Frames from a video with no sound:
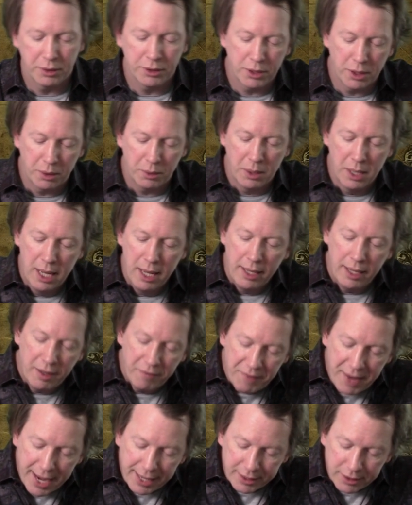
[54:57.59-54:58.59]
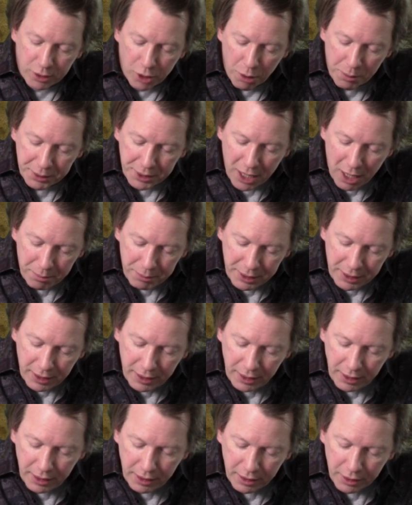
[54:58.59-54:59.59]
So, in fact,
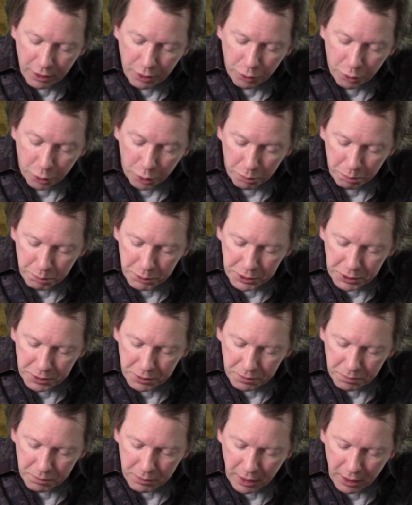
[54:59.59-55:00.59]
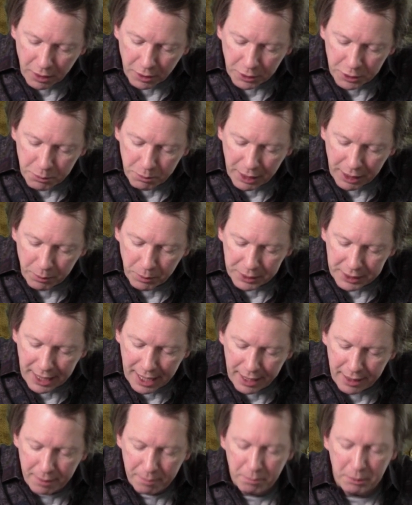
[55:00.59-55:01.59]
homotopy groups, and I'll explain what
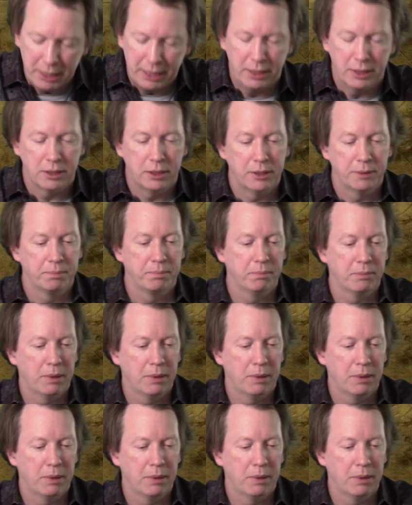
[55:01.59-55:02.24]
that means.